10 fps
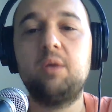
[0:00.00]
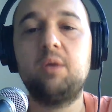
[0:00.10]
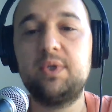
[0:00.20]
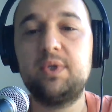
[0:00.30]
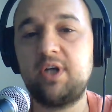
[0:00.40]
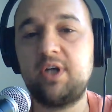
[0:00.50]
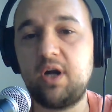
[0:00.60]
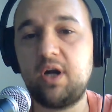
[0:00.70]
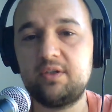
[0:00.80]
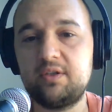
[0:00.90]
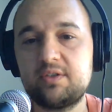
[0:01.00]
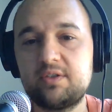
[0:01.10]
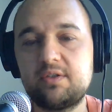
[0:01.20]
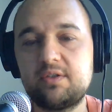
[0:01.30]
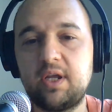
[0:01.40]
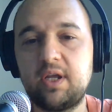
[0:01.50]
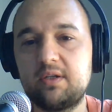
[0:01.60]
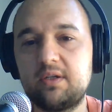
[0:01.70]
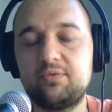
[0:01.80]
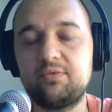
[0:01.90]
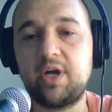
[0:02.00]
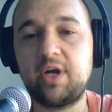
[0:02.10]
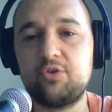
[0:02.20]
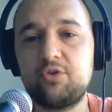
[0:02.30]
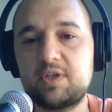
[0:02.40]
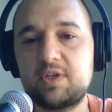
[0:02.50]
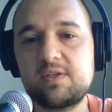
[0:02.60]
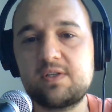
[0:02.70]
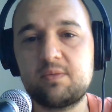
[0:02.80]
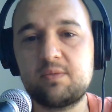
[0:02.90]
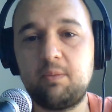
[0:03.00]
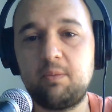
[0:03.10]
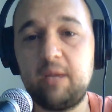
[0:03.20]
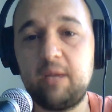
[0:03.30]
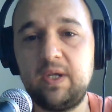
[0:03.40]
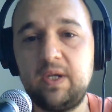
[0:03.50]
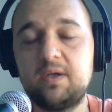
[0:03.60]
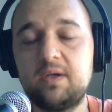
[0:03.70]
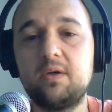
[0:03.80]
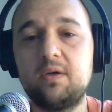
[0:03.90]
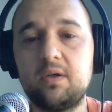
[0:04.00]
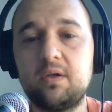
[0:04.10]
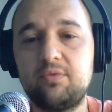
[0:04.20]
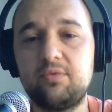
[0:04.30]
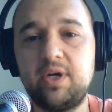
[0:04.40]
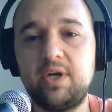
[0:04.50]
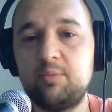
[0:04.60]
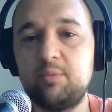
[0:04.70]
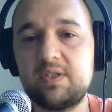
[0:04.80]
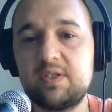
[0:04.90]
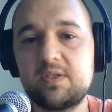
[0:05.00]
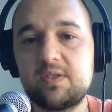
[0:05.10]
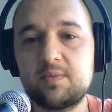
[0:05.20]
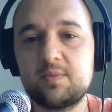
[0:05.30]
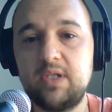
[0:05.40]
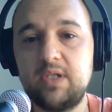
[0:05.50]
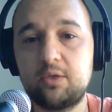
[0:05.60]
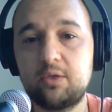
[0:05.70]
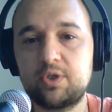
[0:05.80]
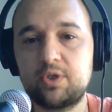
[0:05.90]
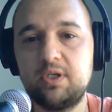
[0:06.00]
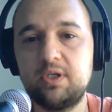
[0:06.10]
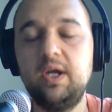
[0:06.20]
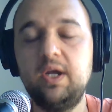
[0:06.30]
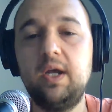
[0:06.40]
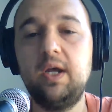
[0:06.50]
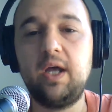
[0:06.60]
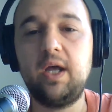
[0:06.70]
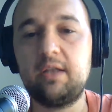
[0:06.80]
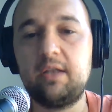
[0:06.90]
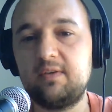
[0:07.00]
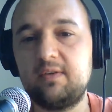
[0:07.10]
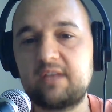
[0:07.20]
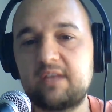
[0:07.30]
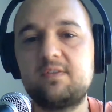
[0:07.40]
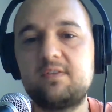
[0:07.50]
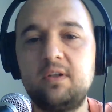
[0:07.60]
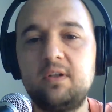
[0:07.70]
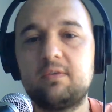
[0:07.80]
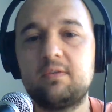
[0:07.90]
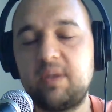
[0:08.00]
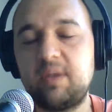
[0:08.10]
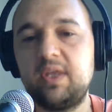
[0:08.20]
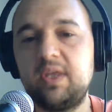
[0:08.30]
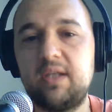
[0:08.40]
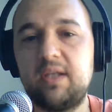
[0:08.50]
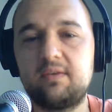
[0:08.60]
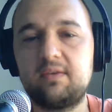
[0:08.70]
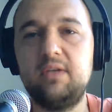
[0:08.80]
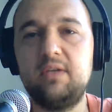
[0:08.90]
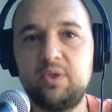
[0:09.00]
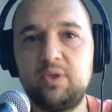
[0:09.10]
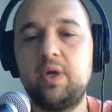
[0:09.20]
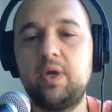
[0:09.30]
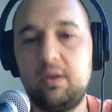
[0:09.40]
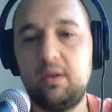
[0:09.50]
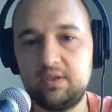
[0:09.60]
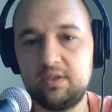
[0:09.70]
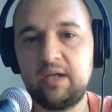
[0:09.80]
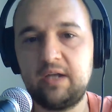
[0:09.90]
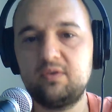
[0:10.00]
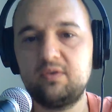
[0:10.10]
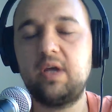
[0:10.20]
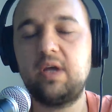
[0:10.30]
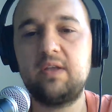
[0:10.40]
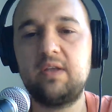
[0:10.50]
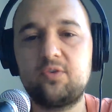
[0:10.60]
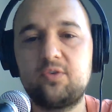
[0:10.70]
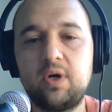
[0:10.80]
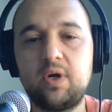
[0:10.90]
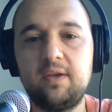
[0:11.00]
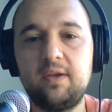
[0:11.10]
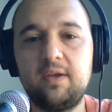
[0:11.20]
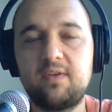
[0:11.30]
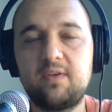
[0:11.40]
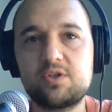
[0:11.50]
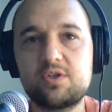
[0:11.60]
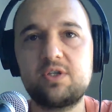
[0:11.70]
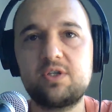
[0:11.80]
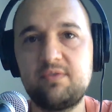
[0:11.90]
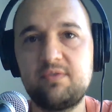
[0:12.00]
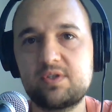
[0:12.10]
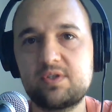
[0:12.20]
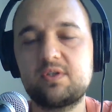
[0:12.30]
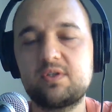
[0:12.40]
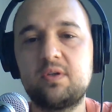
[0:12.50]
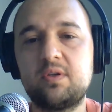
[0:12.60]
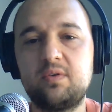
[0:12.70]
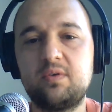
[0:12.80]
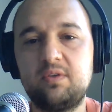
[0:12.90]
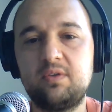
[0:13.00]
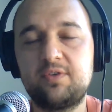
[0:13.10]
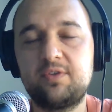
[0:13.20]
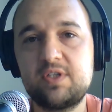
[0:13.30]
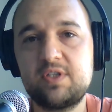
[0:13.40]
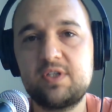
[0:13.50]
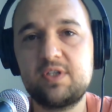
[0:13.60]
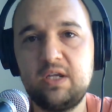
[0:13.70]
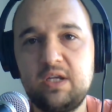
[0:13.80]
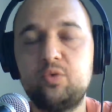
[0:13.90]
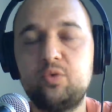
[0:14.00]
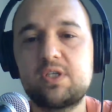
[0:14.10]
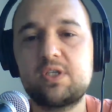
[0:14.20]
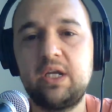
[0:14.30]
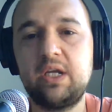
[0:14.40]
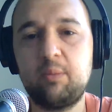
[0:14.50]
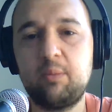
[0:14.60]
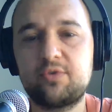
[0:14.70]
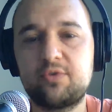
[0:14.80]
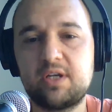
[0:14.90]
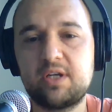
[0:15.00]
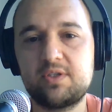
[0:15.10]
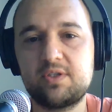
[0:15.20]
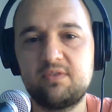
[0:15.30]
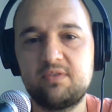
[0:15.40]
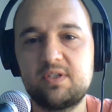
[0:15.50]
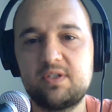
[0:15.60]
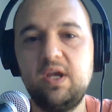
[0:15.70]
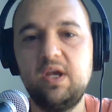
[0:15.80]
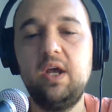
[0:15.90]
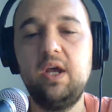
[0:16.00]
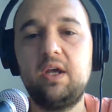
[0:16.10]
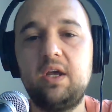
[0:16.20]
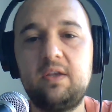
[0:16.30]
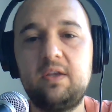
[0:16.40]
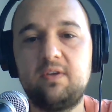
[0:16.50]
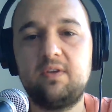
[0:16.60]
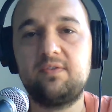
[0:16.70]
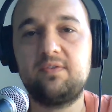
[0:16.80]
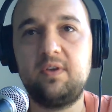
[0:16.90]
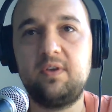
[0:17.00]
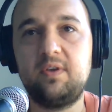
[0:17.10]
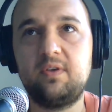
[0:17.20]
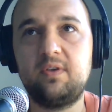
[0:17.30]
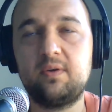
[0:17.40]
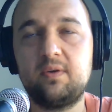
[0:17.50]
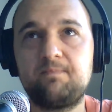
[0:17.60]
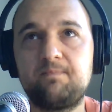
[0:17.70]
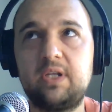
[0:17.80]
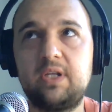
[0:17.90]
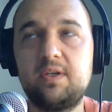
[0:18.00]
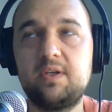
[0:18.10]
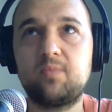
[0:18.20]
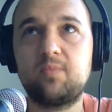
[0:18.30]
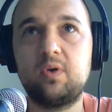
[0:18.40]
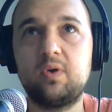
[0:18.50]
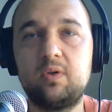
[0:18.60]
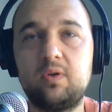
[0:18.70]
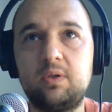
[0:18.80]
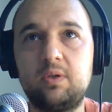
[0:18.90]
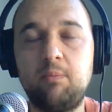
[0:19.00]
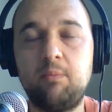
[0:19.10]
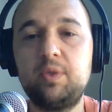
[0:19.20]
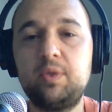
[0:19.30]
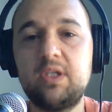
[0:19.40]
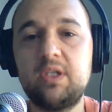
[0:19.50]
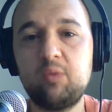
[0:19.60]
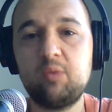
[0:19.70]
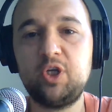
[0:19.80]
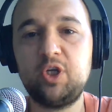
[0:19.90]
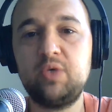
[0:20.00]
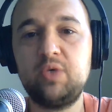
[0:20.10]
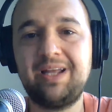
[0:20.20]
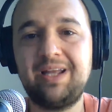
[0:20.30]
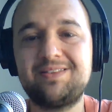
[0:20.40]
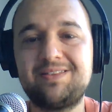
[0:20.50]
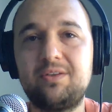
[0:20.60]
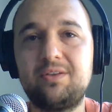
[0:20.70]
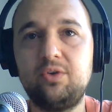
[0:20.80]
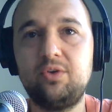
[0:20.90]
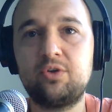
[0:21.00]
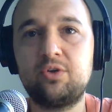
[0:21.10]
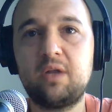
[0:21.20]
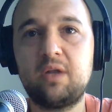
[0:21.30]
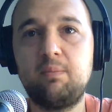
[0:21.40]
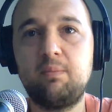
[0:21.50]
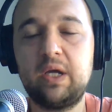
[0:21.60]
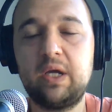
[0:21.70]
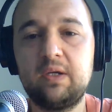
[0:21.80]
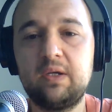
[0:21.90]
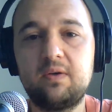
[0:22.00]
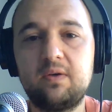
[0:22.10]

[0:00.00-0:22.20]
But there are others, like for hydronic systems, the piping, for air-based systems, the ductwork. And that's still something that needs to be well done. And that's why such a service, the first thing when you would sign up for such a service is the let's say, the moment in time when you realize that you're not buying,